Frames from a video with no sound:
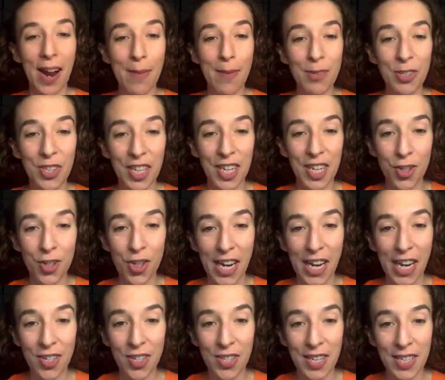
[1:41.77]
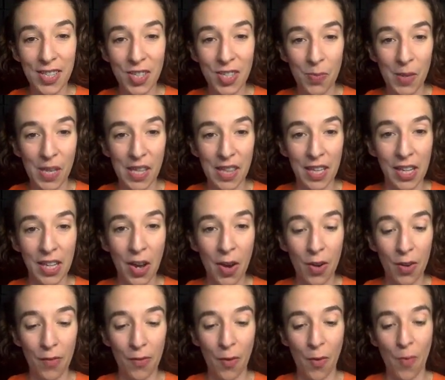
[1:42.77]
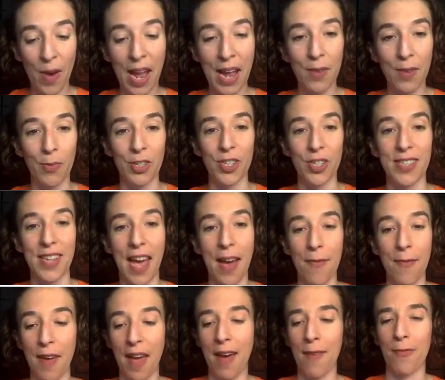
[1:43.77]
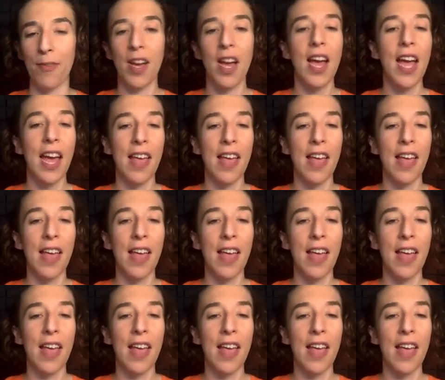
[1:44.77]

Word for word: I'm just going to change this to be the code for red, which is FF,